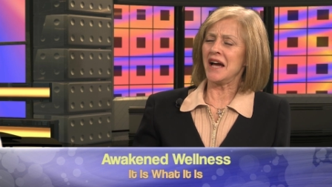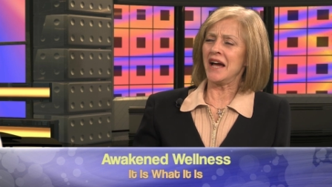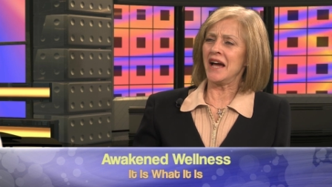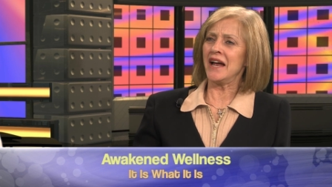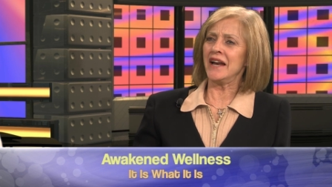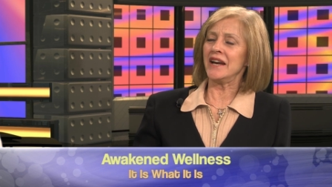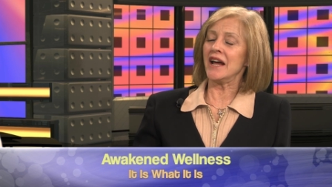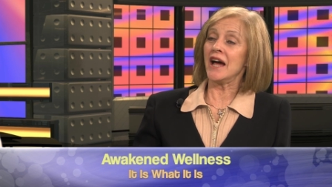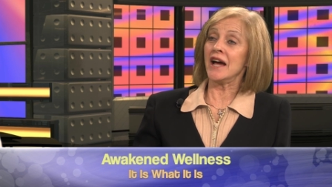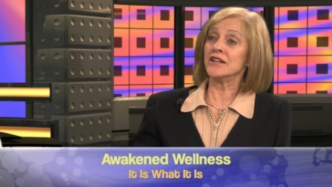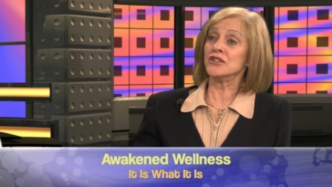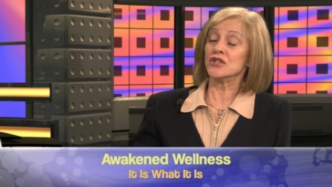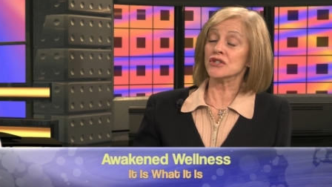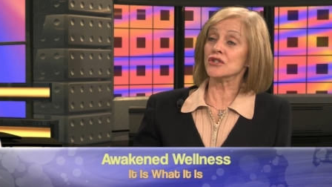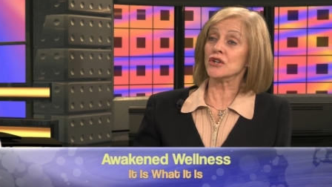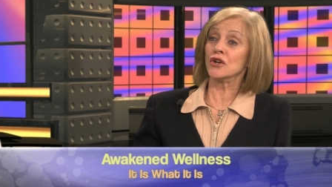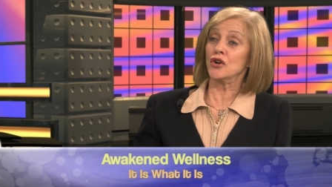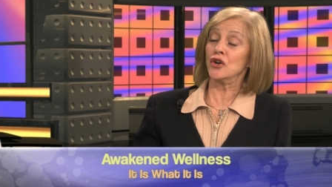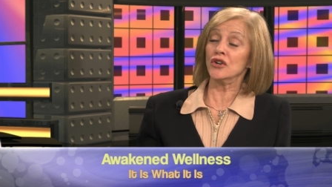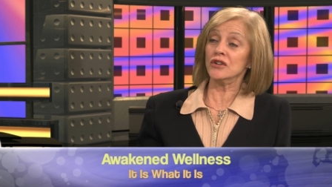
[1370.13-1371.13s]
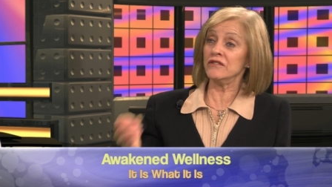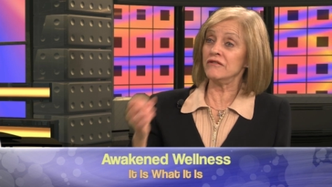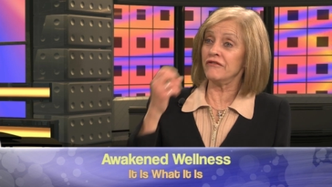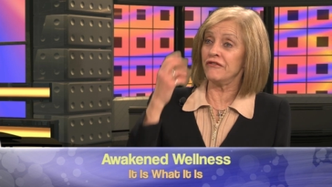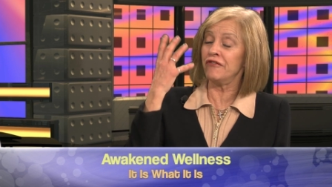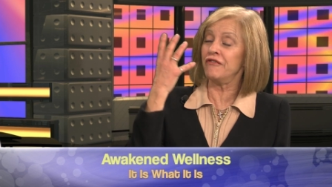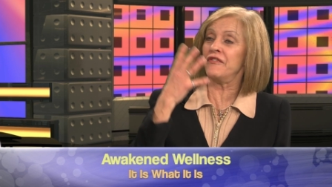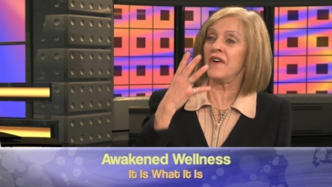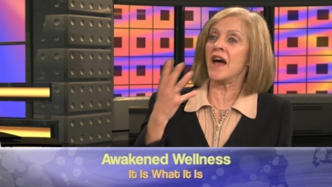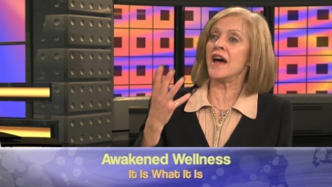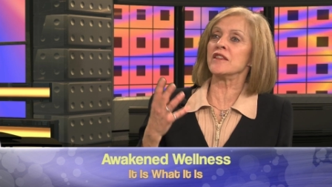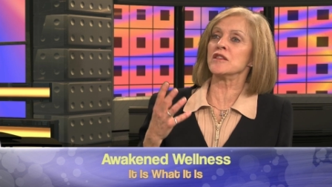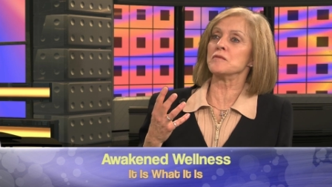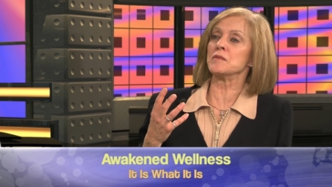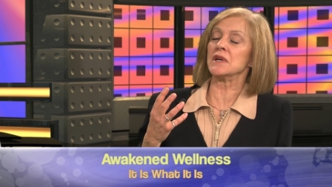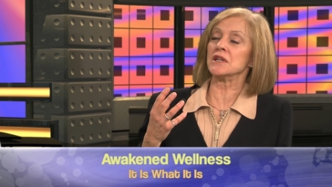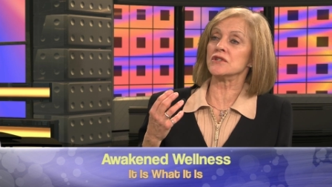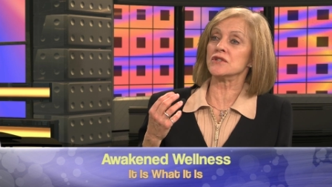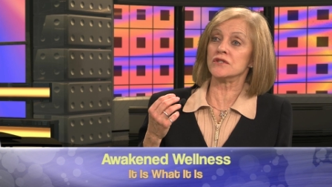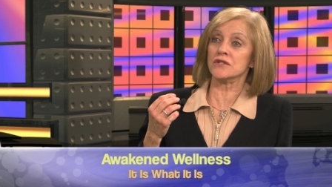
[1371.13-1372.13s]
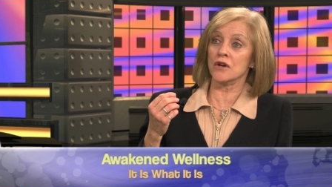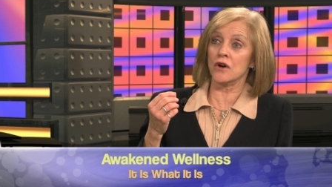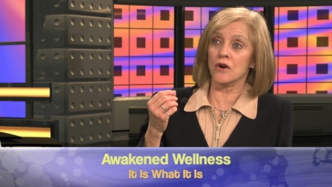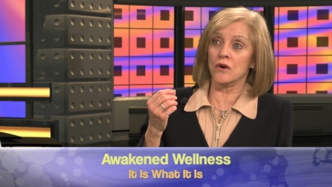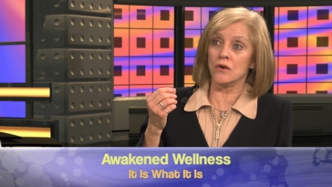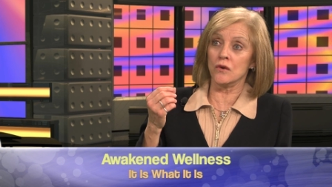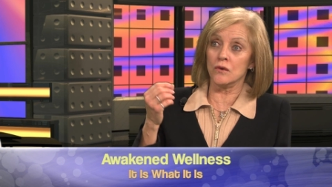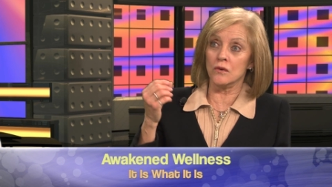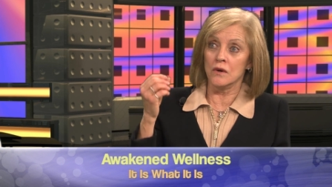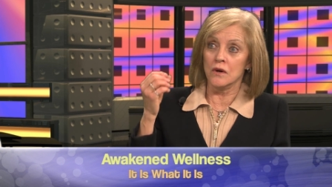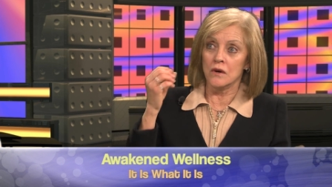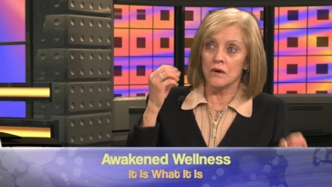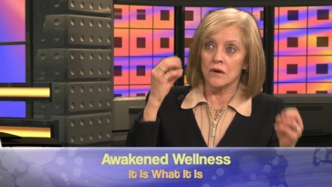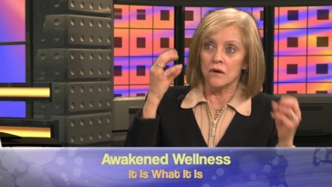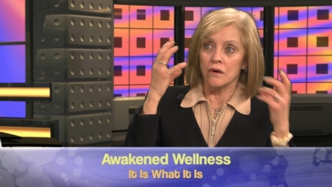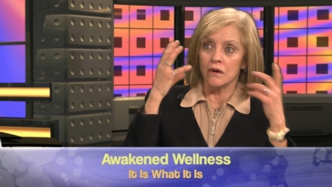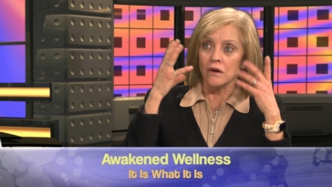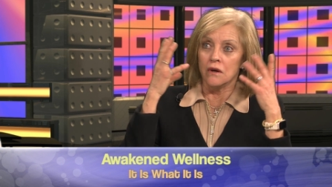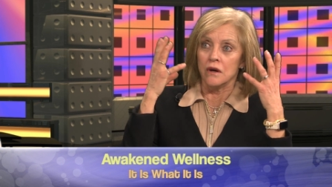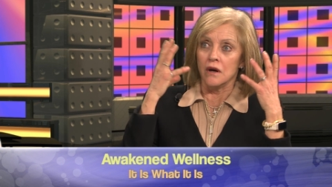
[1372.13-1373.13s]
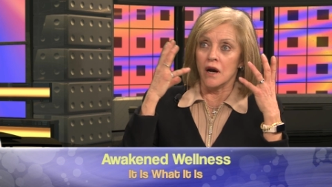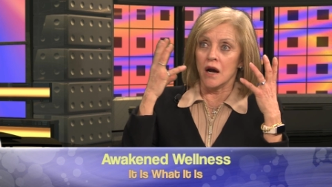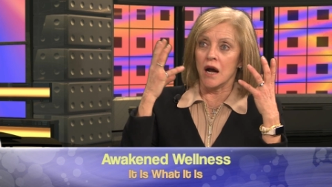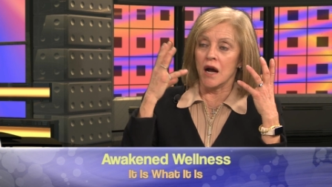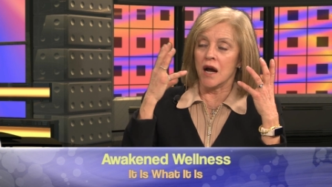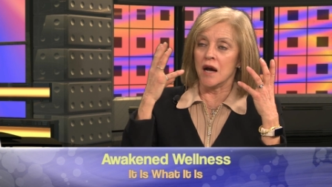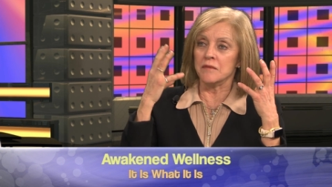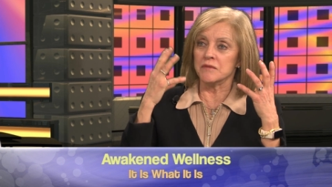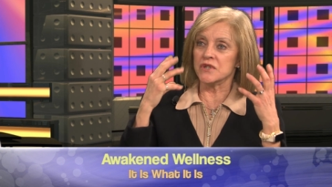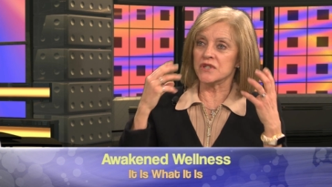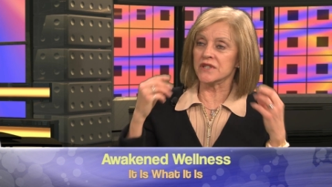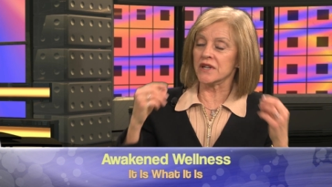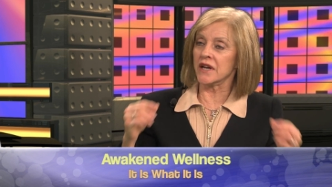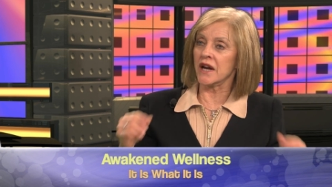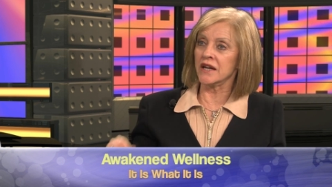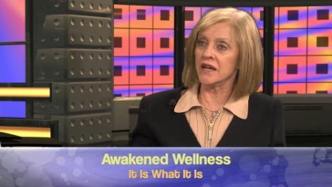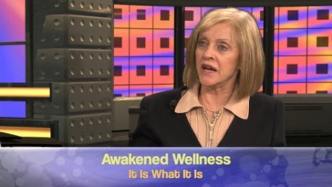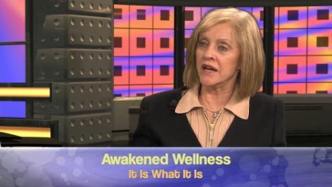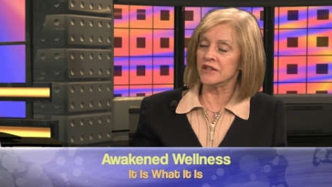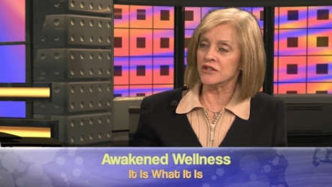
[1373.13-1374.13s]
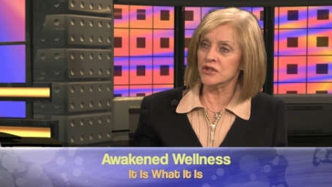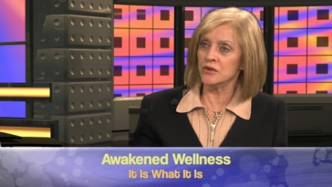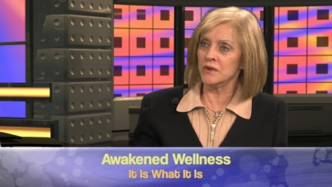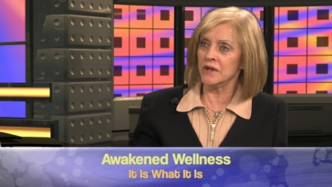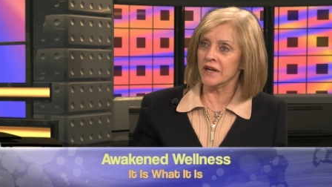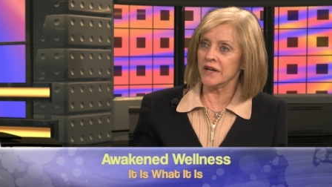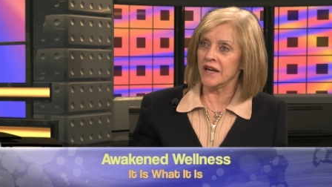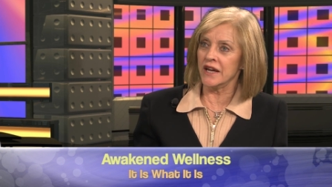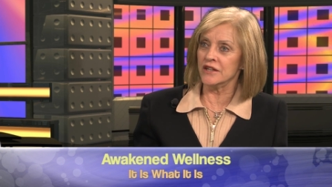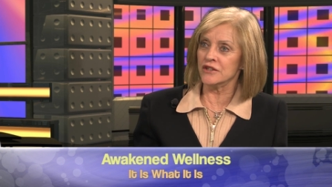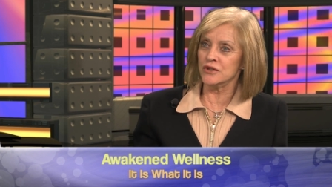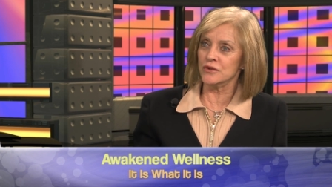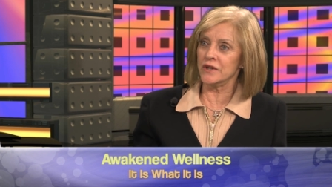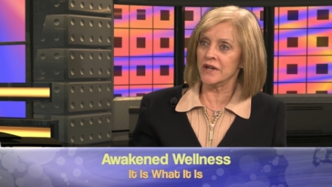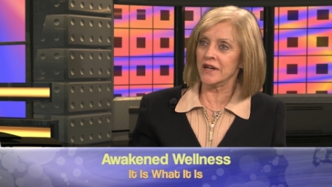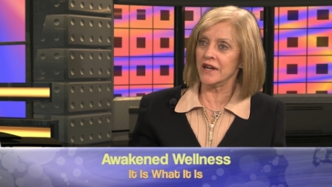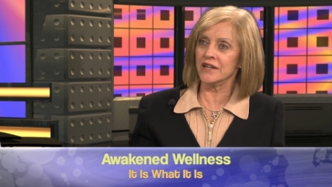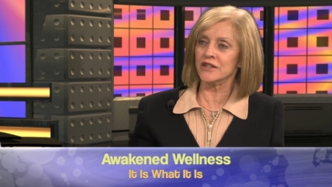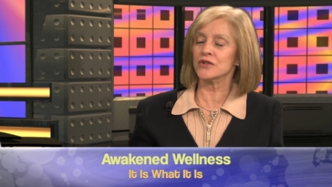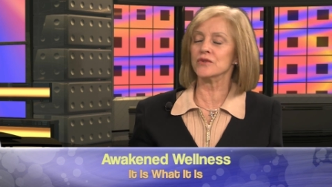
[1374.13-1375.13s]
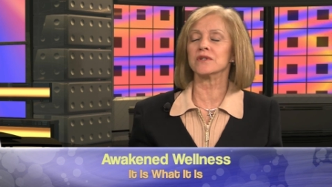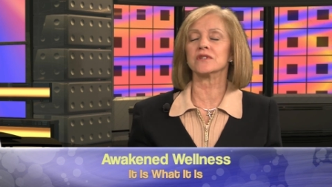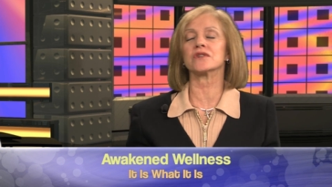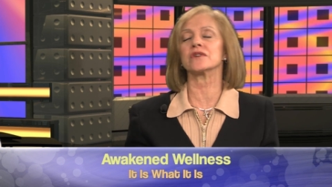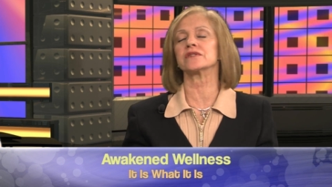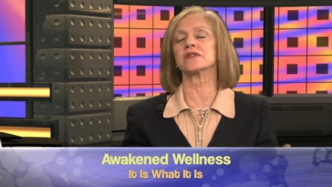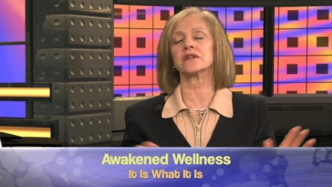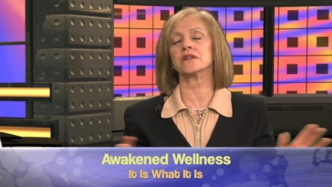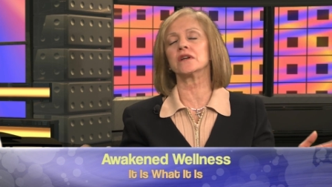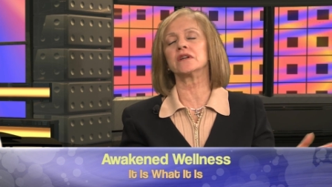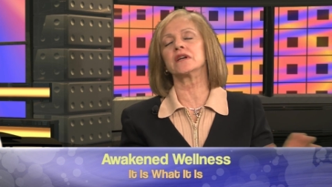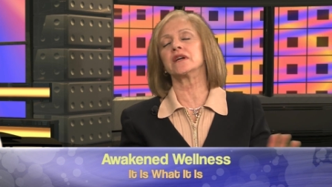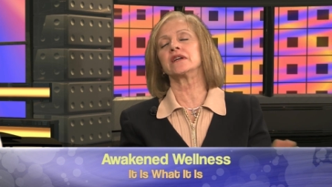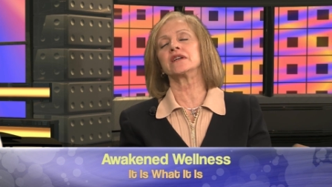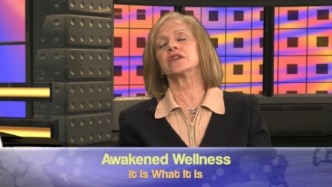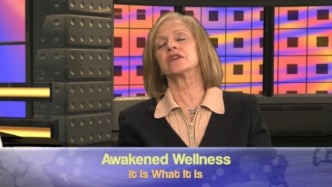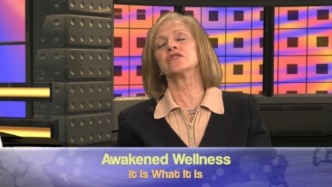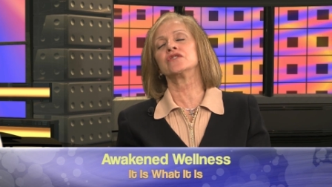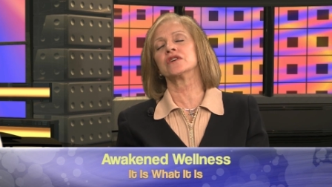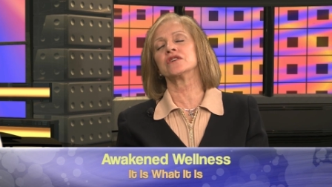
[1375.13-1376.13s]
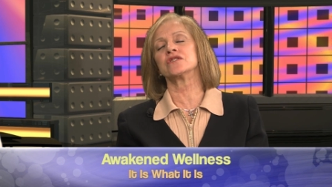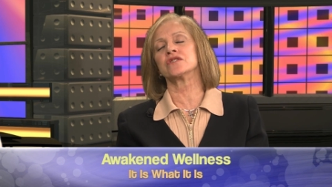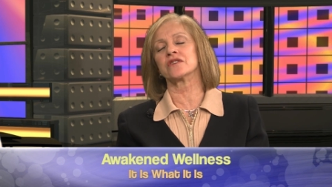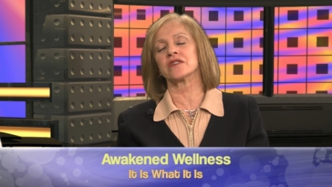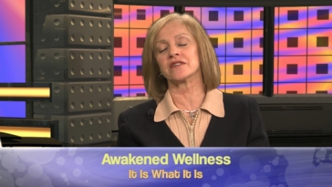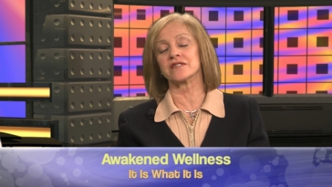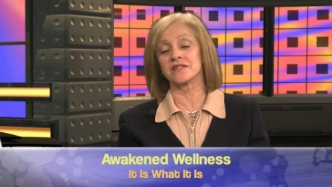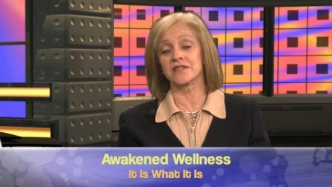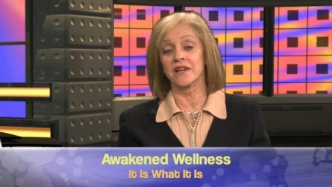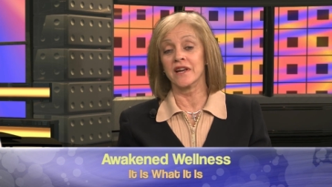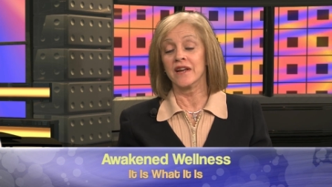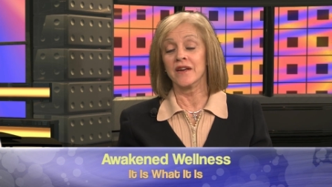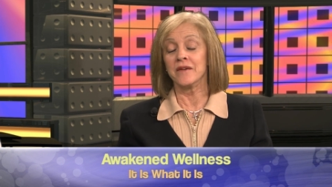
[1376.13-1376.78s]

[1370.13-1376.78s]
And I just couldn't fathom it. So I'm just like, I can't do it. I can't do it. I can't do it. So I was like, no, yeah, you can do this.